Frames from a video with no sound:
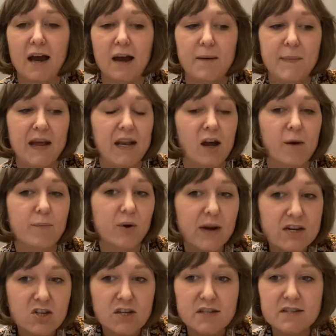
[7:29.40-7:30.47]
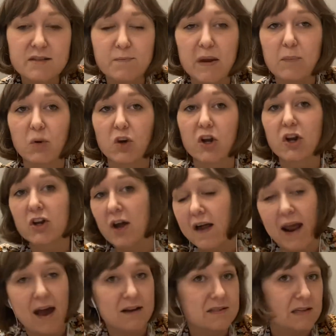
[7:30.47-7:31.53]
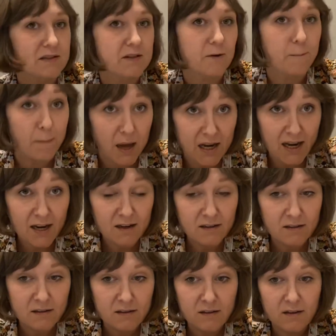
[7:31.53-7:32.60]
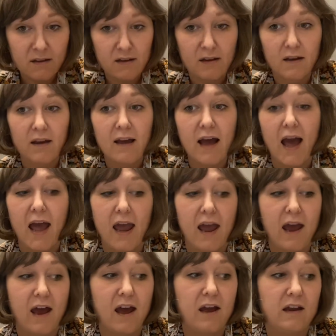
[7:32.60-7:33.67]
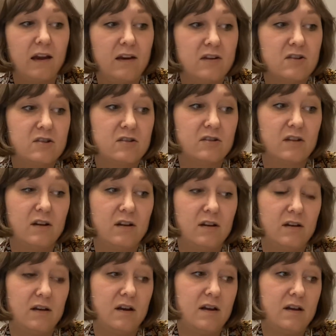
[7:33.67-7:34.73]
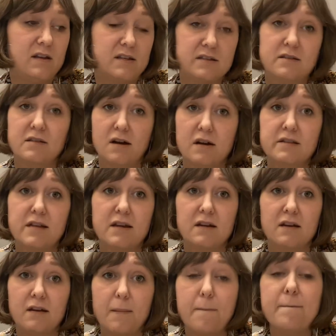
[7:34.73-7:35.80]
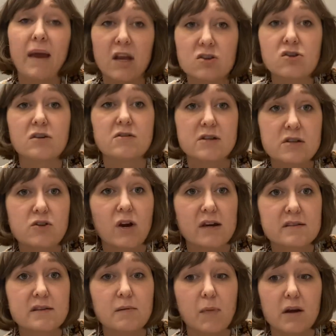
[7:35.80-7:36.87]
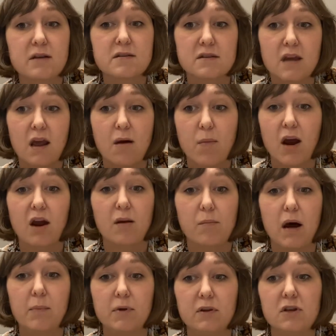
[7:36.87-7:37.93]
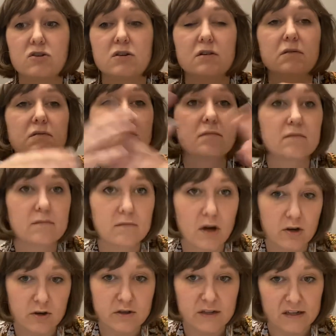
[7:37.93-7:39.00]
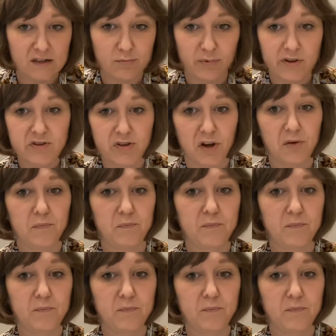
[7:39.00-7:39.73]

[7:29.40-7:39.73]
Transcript: any operations. People could not access their money. And this is causing major distress amongst the American population, understandably so.